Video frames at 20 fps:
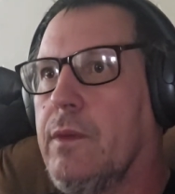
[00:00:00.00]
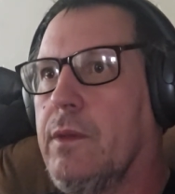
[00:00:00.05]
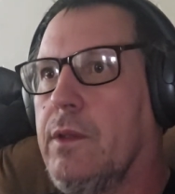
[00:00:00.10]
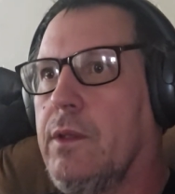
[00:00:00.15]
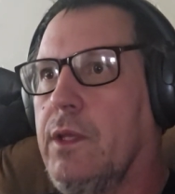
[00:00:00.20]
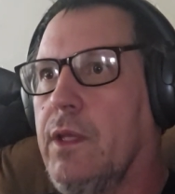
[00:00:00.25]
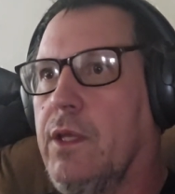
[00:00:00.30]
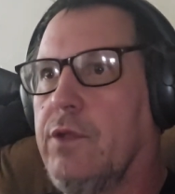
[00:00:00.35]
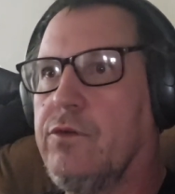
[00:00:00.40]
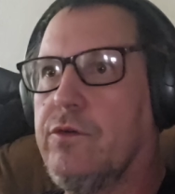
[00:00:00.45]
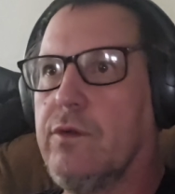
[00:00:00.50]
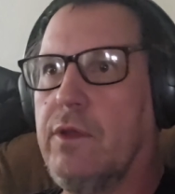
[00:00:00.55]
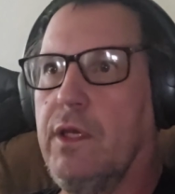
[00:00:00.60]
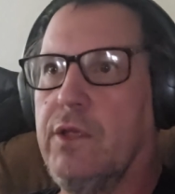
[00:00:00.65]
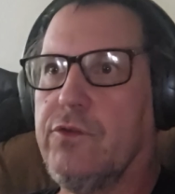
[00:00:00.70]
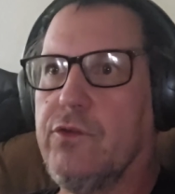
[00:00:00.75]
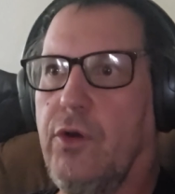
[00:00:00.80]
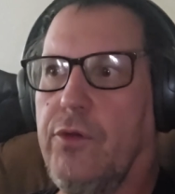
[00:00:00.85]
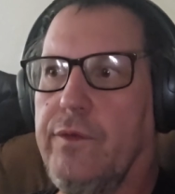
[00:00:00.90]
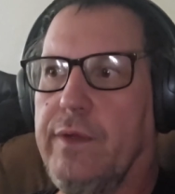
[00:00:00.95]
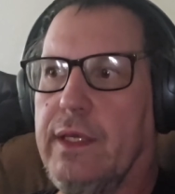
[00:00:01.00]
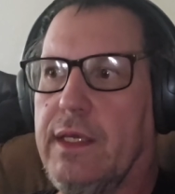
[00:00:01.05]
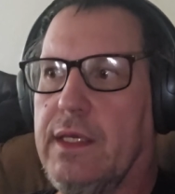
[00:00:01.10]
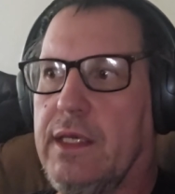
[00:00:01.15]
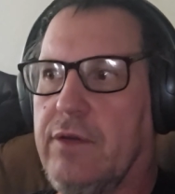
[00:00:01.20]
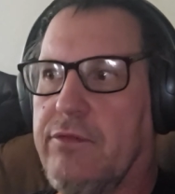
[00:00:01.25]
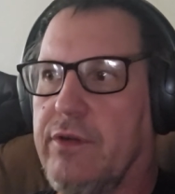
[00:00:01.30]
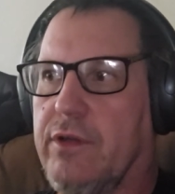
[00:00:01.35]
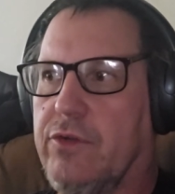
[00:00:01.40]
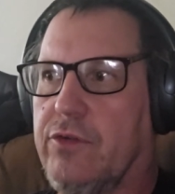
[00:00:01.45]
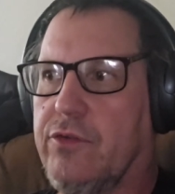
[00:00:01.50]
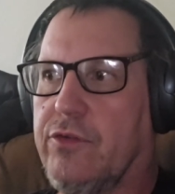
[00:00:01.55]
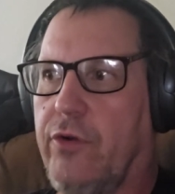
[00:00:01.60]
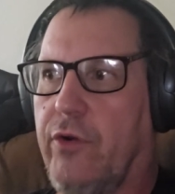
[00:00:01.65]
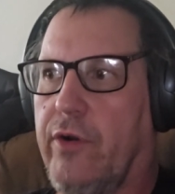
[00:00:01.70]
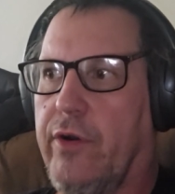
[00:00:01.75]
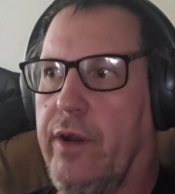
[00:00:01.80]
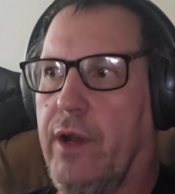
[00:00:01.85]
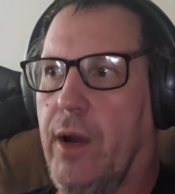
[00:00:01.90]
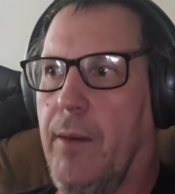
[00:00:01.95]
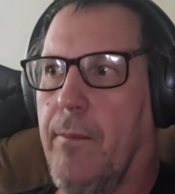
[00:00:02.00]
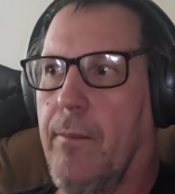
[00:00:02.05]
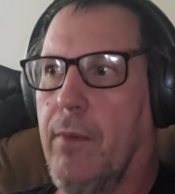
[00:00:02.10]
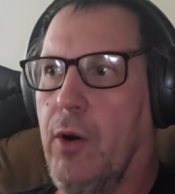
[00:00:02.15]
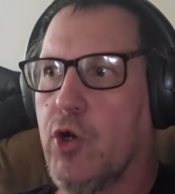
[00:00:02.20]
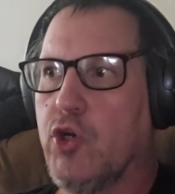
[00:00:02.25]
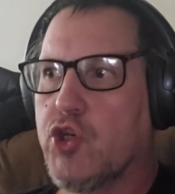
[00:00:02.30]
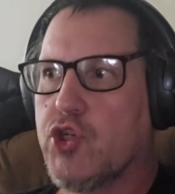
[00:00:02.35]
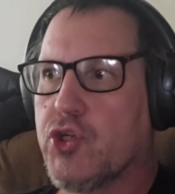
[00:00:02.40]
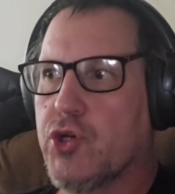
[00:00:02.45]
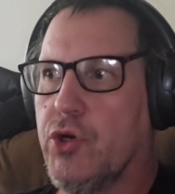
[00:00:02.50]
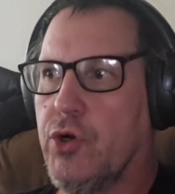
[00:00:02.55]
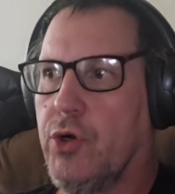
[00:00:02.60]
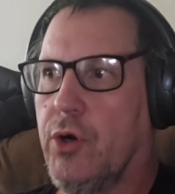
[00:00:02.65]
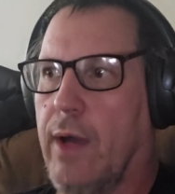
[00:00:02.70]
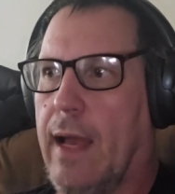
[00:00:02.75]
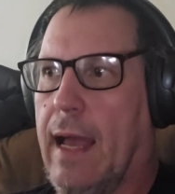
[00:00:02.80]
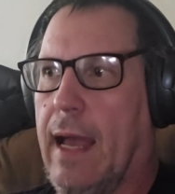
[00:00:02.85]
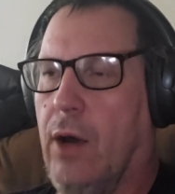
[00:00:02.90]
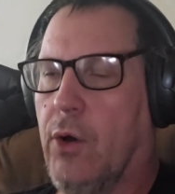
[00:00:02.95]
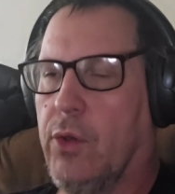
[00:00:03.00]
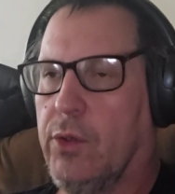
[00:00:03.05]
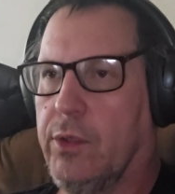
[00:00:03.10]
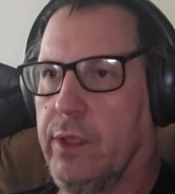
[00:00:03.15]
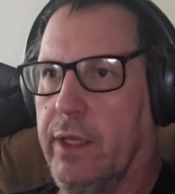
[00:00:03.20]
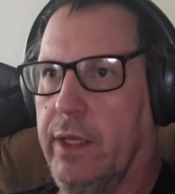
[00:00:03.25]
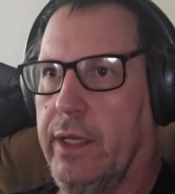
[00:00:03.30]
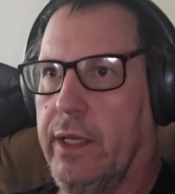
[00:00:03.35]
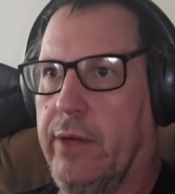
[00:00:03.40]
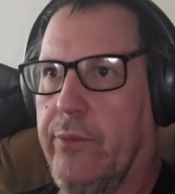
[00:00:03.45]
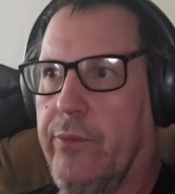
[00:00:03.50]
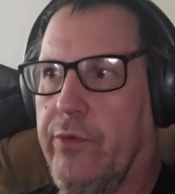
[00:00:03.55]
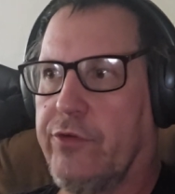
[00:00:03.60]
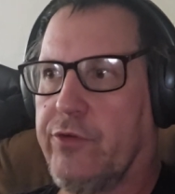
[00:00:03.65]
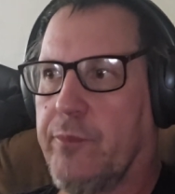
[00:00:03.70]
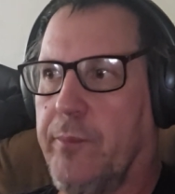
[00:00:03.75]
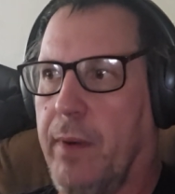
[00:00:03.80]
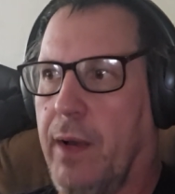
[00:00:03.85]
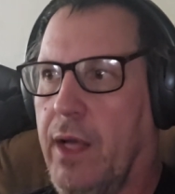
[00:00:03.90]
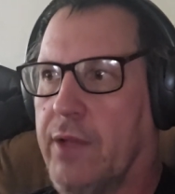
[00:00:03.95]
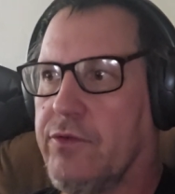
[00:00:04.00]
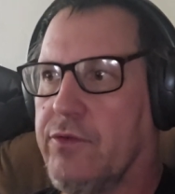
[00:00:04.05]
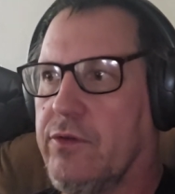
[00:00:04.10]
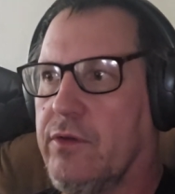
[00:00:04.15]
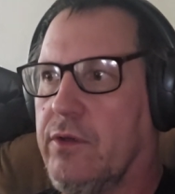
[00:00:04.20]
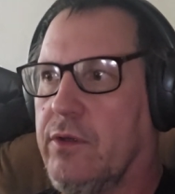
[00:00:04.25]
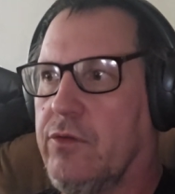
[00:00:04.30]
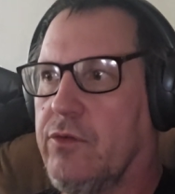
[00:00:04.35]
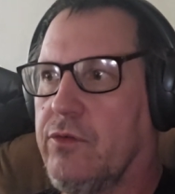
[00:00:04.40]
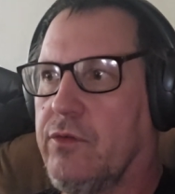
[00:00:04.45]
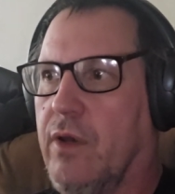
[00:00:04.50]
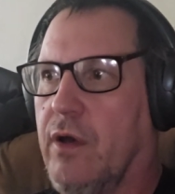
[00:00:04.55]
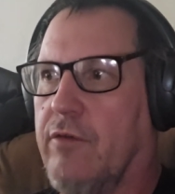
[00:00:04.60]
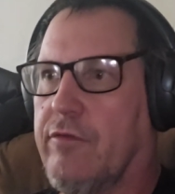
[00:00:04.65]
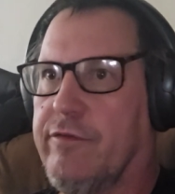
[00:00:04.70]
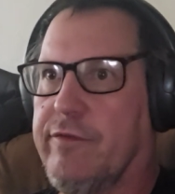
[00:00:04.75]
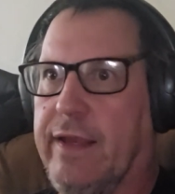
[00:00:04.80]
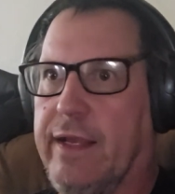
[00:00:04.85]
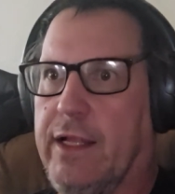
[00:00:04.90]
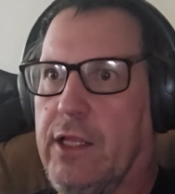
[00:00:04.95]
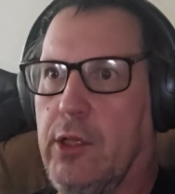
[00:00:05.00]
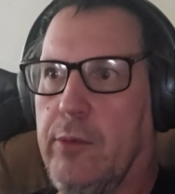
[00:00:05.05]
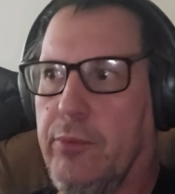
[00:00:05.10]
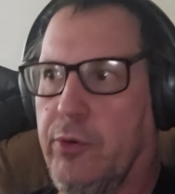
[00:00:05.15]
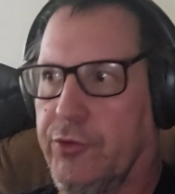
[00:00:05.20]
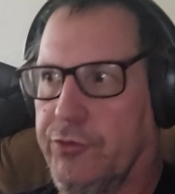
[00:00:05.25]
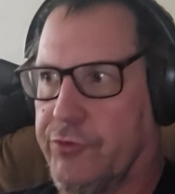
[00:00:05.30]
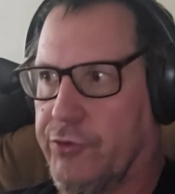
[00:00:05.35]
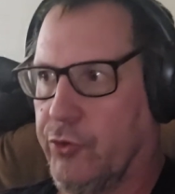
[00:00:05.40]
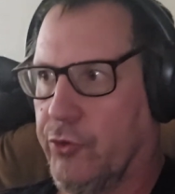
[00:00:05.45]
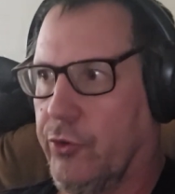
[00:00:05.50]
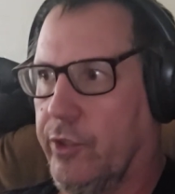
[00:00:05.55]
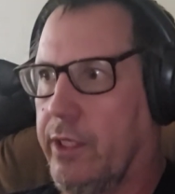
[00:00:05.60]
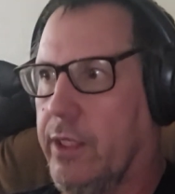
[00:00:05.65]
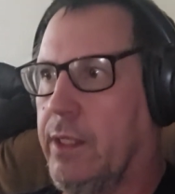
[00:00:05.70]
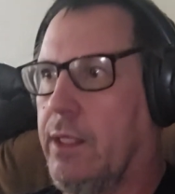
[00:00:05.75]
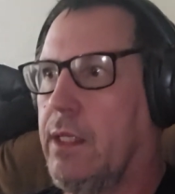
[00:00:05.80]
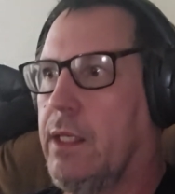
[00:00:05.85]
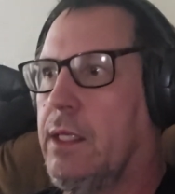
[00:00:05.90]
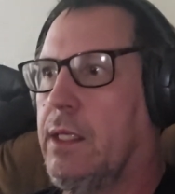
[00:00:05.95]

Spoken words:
It's only given certain emotional outlet and responses available to it